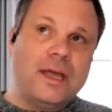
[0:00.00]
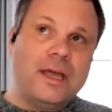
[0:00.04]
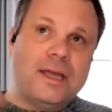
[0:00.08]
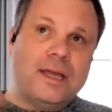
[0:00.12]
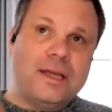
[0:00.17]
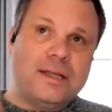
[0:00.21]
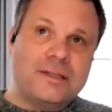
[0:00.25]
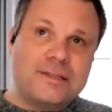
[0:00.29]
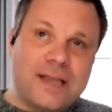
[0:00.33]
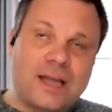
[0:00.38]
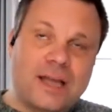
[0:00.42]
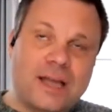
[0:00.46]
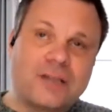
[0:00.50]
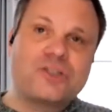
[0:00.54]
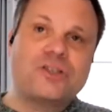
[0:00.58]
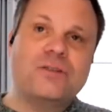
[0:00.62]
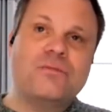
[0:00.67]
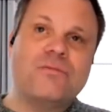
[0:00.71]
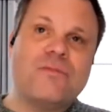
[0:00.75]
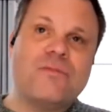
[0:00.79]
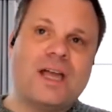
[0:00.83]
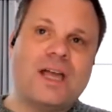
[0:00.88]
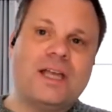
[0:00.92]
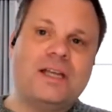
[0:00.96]
it's
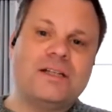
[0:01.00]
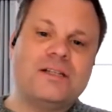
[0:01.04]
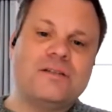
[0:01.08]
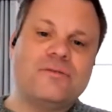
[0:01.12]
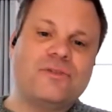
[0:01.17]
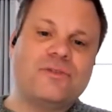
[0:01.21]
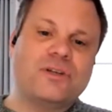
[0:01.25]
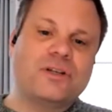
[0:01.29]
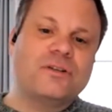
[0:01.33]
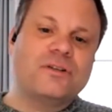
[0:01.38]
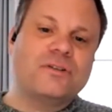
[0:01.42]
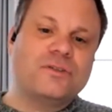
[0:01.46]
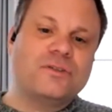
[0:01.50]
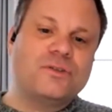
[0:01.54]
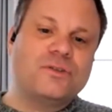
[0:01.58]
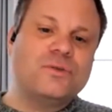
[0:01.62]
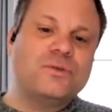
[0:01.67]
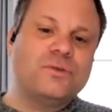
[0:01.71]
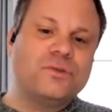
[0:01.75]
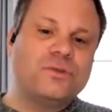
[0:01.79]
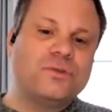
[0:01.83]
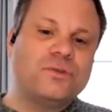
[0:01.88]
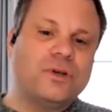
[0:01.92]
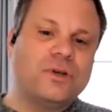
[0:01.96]
actually very difficult
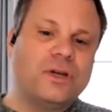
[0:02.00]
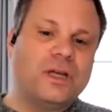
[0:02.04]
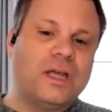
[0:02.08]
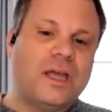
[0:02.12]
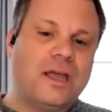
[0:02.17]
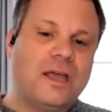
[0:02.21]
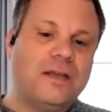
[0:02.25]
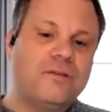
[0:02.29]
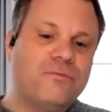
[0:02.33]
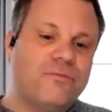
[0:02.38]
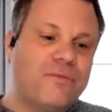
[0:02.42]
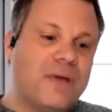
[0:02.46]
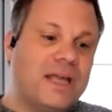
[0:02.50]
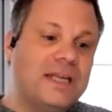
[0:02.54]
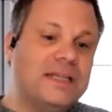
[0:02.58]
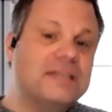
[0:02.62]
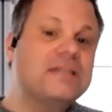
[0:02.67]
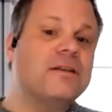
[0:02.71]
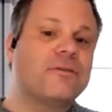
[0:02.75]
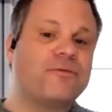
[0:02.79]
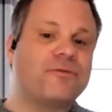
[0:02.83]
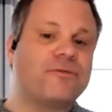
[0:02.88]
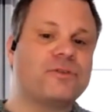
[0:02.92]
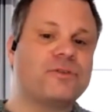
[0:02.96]
and very
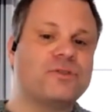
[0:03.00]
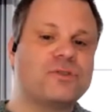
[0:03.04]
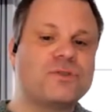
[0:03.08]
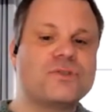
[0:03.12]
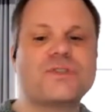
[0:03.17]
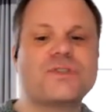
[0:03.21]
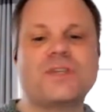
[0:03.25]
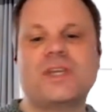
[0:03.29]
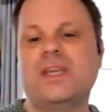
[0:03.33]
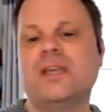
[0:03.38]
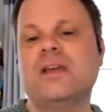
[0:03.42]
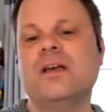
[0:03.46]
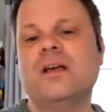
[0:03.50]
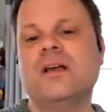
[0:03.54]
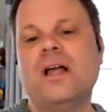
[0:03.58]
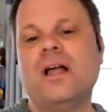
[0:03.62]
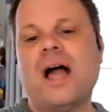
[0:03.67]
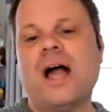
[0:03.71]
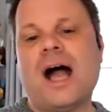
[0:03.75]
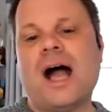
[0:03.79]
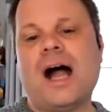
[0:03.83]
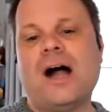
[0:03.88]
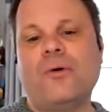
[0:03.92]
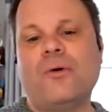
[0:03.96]
different to see
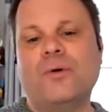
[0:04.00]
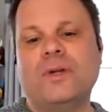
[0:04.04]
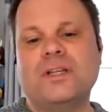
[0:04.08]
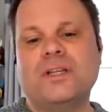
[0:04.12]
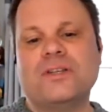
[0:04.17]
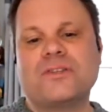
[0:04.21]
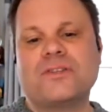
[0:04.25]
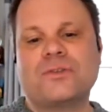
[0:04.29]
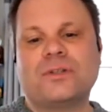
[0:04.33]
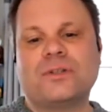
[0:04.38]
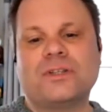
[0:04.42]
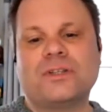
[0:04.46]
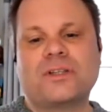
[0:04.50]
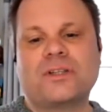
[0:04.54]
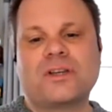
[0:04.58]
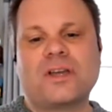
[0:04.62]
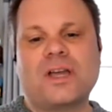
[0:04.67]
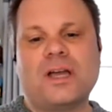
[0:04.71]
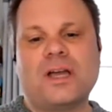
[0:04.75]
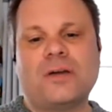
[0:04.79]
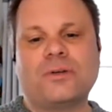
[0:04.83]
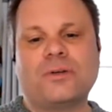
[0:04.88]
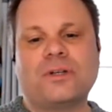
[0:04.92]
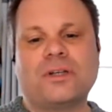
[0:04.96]
how it is on the
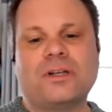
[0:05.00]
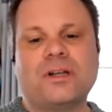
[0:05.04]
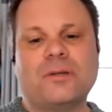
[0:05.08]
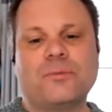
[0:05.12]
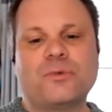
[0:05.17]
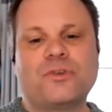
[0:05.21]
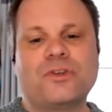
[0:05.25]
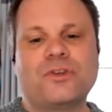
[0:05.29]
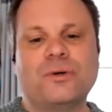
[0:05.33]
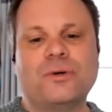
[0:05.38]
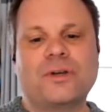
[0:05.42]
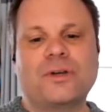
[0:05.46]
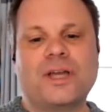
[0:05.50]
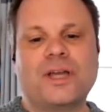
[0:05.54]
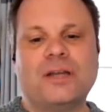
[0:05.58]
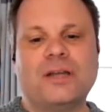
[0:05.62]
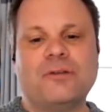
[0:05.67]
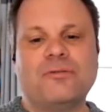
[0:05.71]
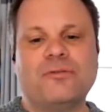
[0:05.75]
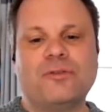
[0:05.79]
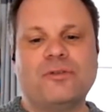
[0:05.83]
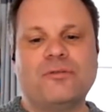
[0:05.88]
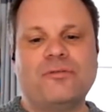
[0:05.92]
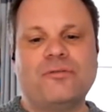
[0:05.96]
ground. And I'm so
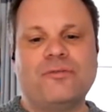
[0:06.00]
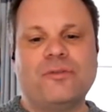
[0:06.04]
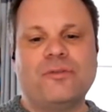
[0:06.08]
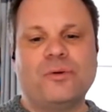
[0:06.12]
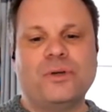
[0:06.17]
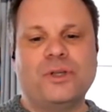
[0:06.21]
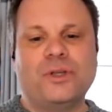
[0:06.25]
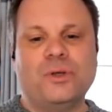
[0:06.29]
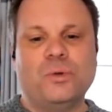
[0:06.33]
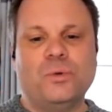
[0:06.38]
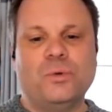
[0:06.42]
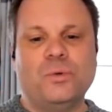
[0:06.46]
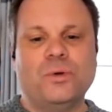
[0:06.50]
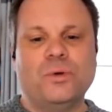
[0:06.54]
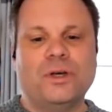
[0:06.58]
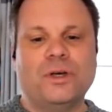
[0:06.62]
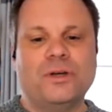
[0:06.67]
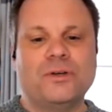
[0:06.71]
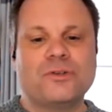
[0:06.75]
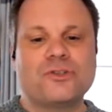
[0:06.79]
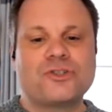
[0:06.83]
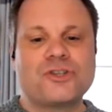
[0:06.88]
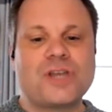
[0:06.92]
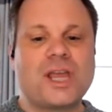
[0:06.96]
grateful for you
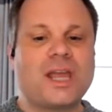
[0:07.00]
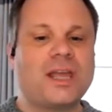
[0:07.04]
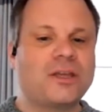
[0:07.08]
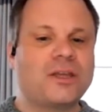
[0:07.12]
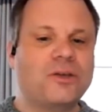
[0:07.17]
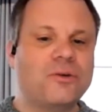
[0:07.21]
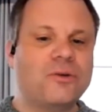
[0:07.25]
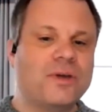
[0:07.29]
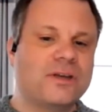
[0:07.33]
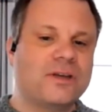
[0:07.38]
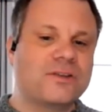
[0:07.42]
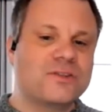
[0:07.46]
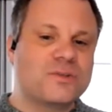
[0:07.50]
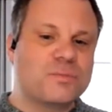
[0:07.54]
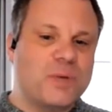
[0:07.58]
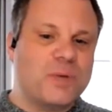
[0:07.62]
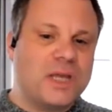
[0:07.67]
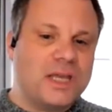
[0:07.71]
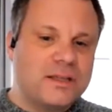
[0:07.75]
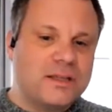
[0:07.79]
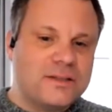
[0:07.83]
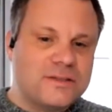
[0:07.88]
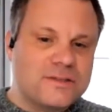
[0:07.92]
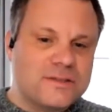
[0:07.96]
sharing your
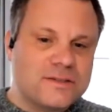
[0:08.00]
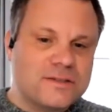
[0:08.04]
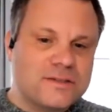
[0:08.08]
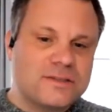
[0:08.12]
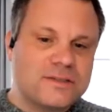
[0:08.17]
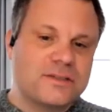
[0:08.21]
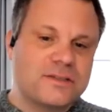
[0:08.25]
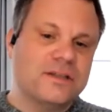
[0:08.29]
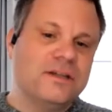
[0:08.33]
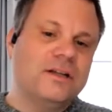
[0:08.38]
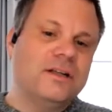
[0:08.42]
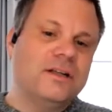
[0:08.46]
experiences